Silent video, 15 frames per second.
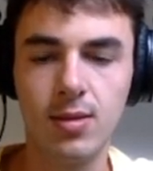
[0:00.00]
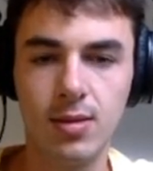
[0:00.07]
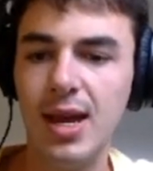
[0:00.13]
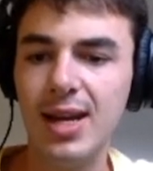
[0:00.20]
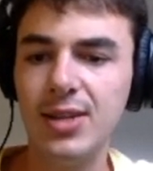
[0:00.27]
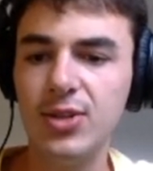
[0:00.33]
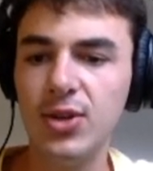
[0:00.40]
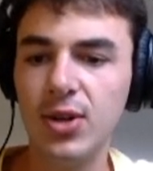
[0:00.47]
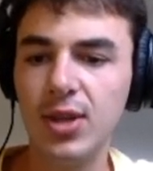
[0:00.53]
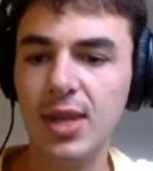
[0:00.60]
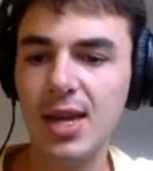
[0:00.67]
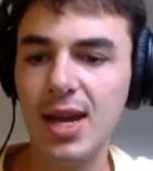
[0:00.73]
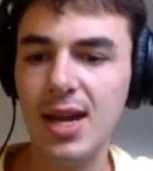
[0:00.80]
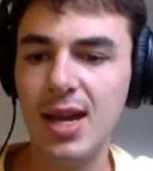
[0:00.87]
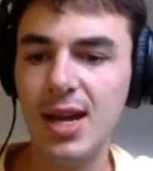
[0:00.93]
And I took
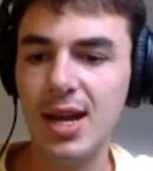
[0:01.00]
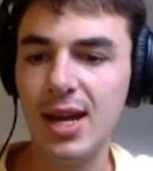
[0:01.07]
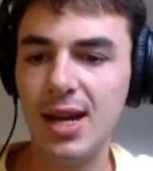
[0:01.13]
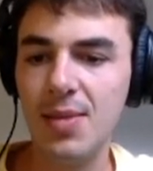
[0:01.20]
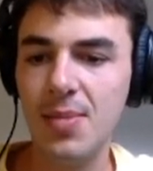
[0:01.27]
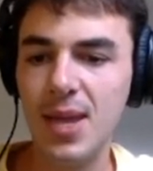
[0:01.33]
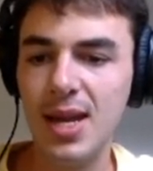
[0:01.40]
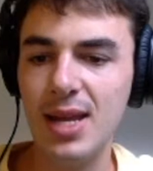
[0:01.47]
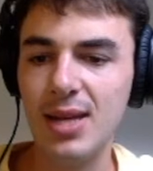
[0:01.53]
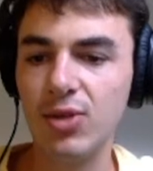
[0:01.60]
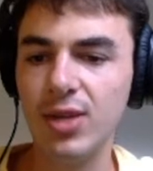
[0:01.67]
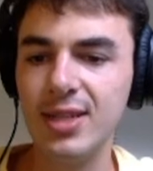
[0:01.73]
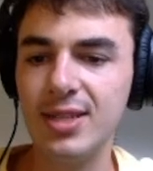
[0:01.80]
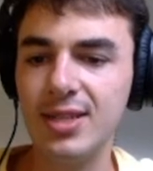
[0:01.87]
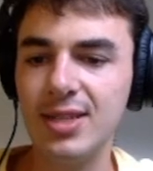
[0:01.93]
that and I made it
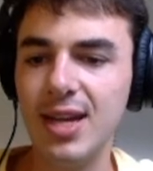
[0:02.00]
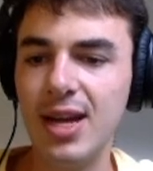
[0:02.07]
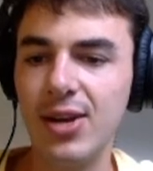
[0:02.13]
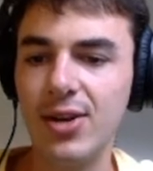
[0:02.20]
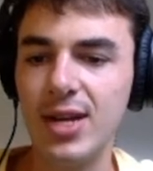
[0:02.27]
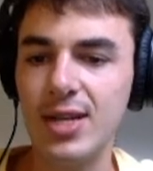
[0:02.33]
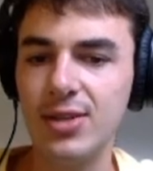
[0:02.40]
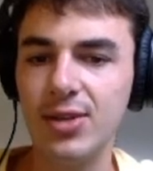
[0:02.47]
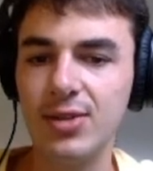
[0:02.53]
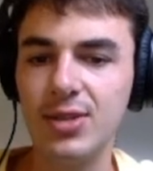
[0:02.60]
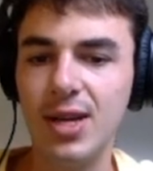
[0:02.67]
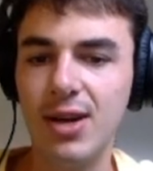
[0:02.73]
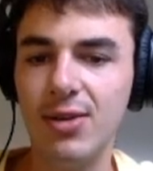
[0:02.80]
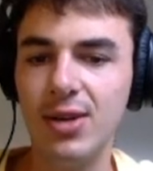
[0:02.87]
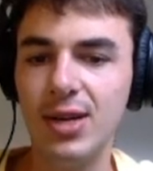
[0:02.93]
really stuttery, so it
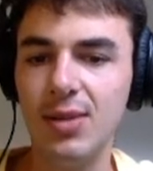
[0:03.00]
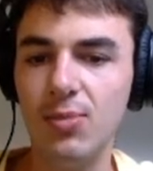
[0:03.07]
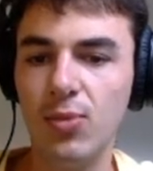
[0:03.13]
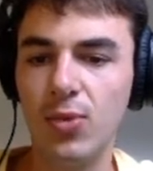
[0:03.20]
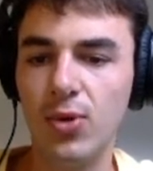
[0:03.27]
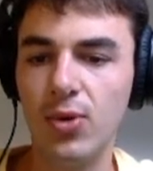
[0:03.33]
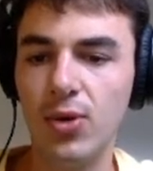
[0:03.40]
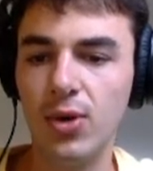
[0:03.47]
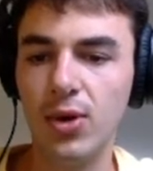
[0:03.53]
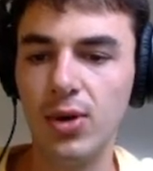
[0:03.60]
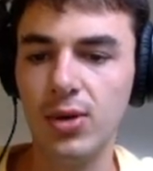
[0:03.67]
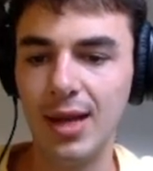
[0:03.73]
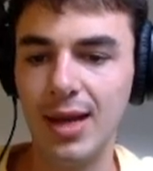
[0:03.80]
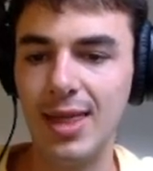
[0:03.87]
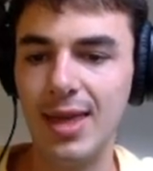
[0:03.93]
sounded more
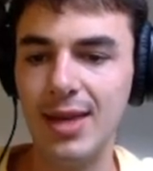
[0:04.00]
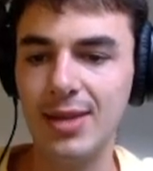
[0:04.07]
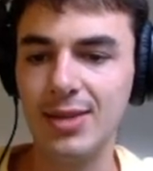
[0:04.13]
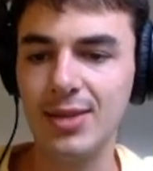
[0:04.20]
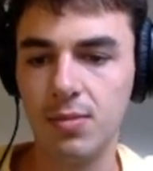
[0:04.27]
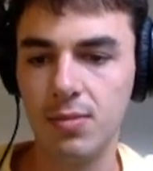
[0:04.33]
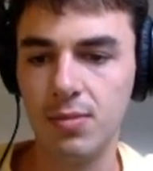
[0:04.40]
like this.